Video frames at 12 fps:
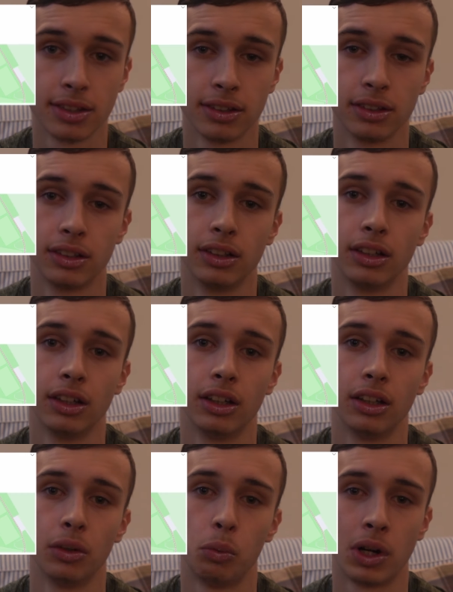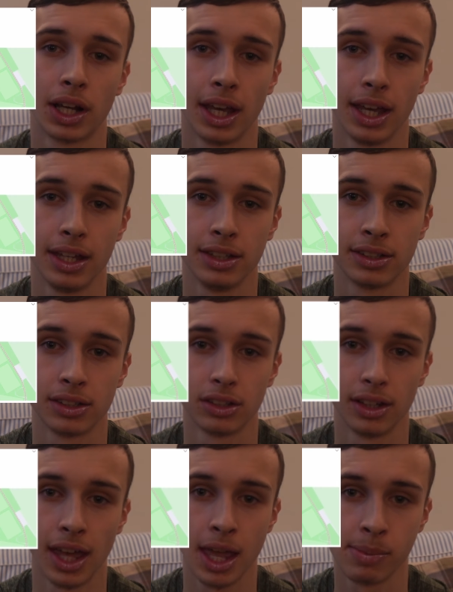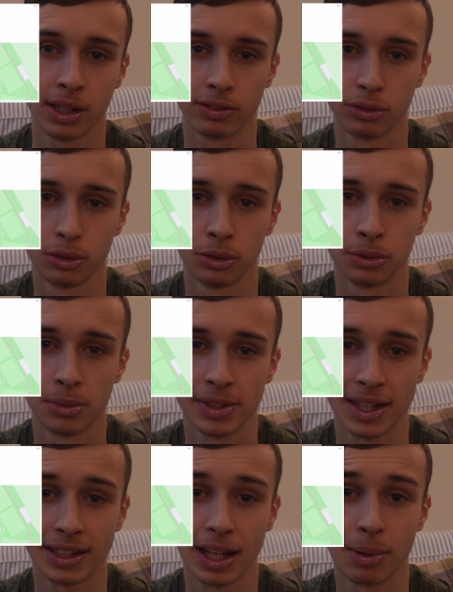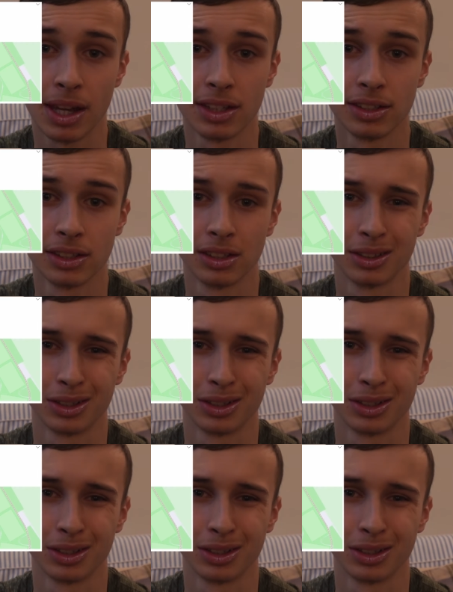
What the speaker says: 1K's aiming for my 10K pace.